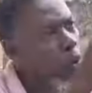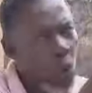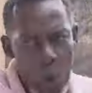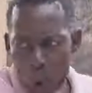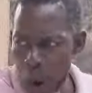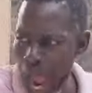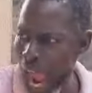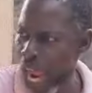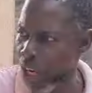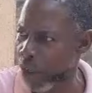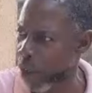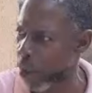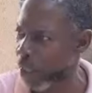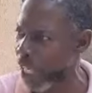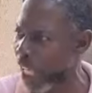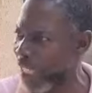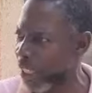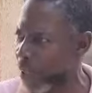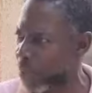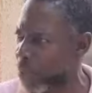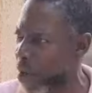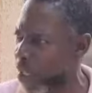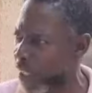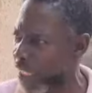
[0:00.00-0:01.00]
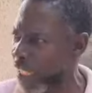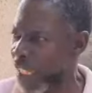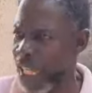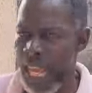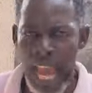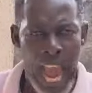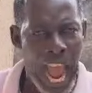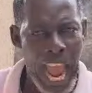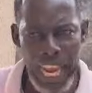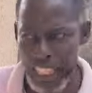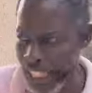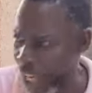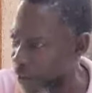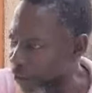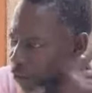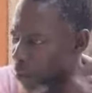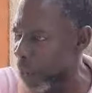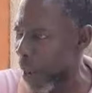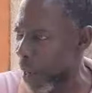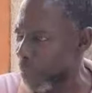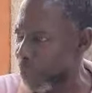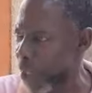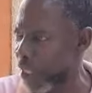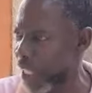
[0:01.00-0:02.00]
have to go and collect the money I
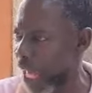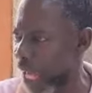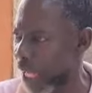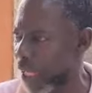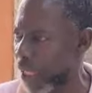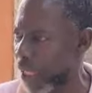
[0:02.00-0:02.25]
gave to my